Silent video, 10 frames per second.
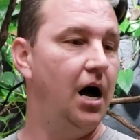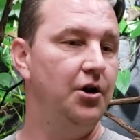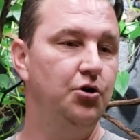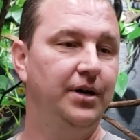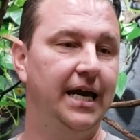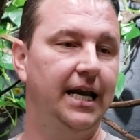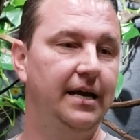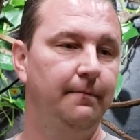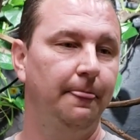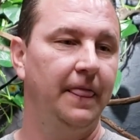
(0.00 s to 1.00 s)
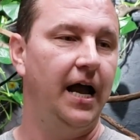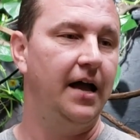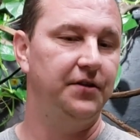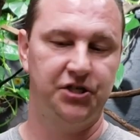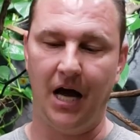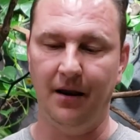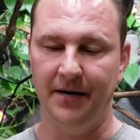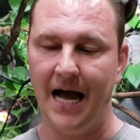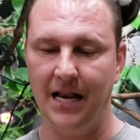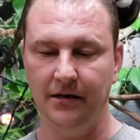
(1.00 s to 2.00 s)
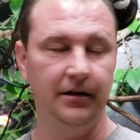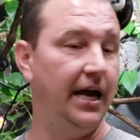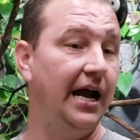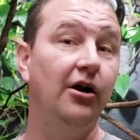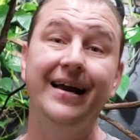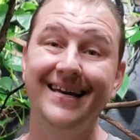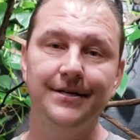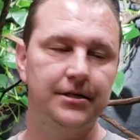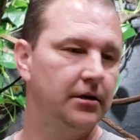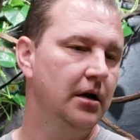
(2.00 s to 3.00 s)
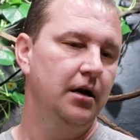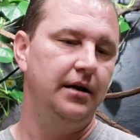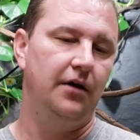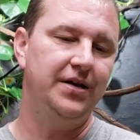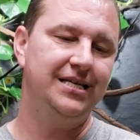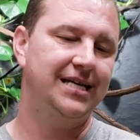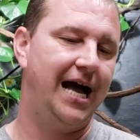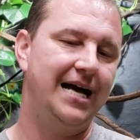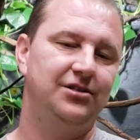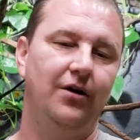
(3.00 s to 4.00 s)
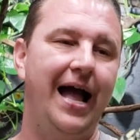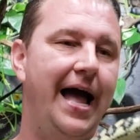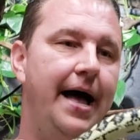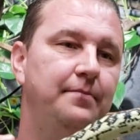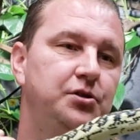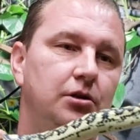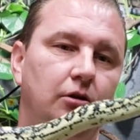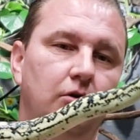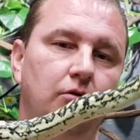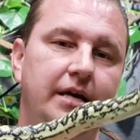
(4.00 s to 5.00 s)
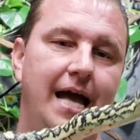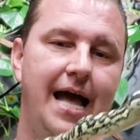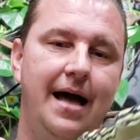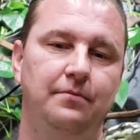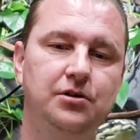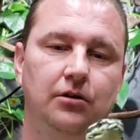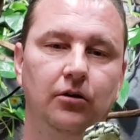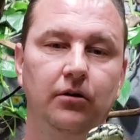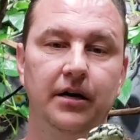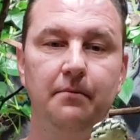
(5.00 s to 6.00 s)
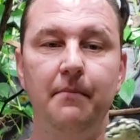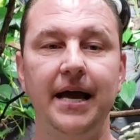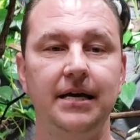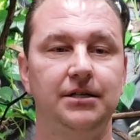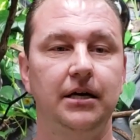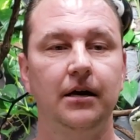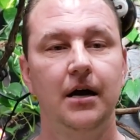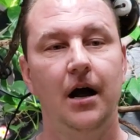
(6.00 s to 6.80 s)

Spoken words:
New Guinea, and the Solomon Island areas. Now these guys are absolutely amazing.